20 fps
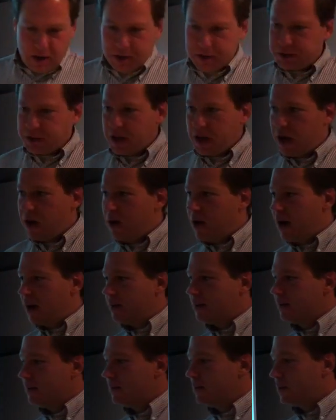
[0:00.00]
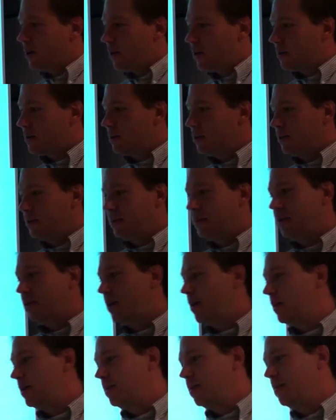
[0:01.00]
Years ago, I talked
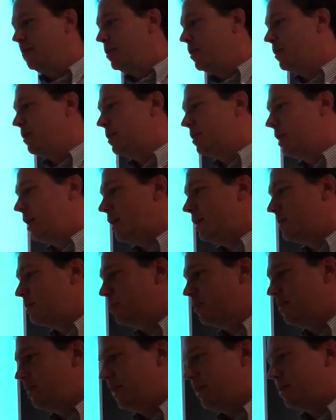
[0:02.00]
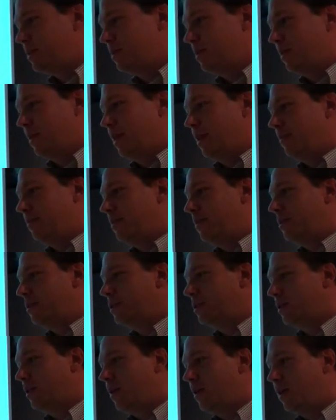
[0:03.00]
to a computer science professor when I
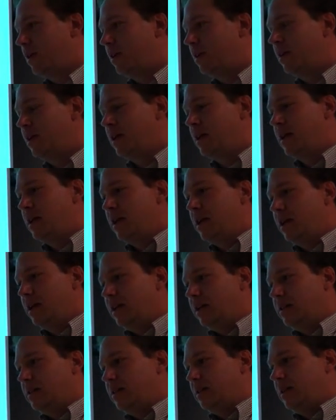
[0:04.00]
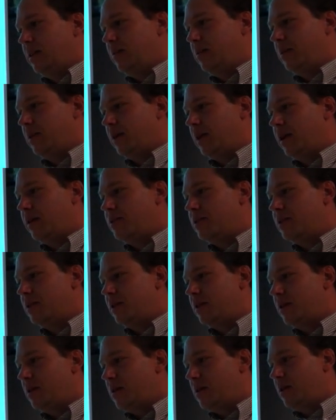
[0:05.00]
first started as a network
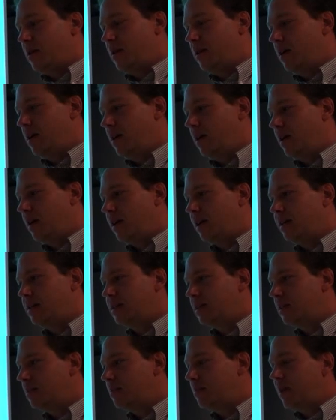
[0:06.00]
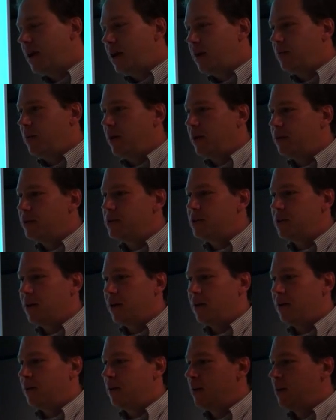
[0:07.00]
engineer, and I said, man, why don't
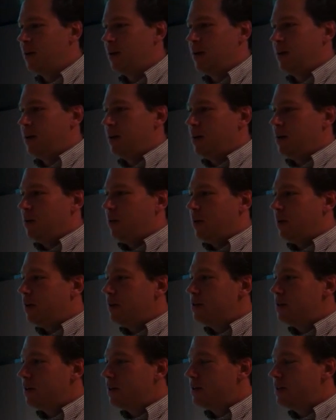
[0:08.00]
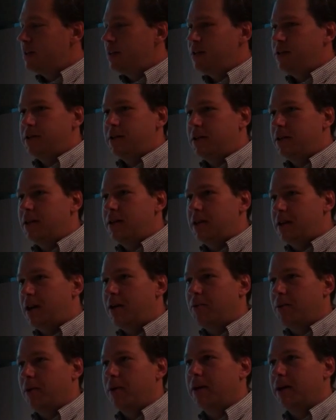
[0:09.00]
y'all teach any
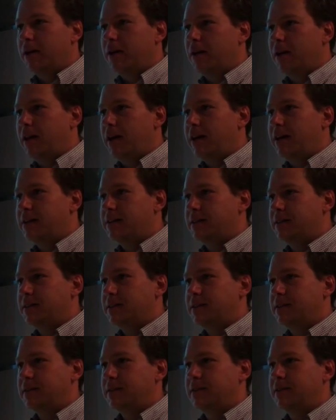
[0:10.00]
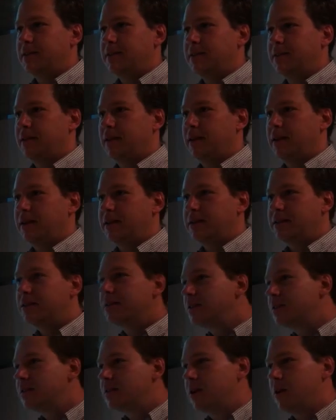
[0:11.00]
networking classes, like
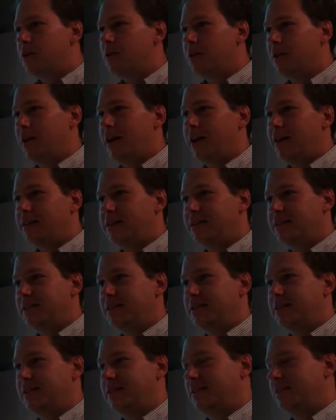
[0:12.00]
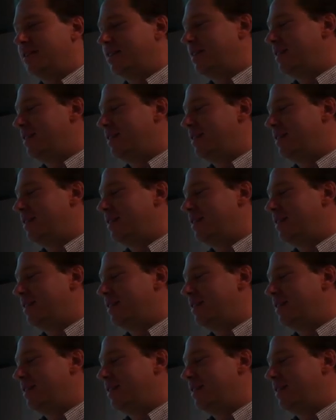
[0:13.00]
Cisco classes?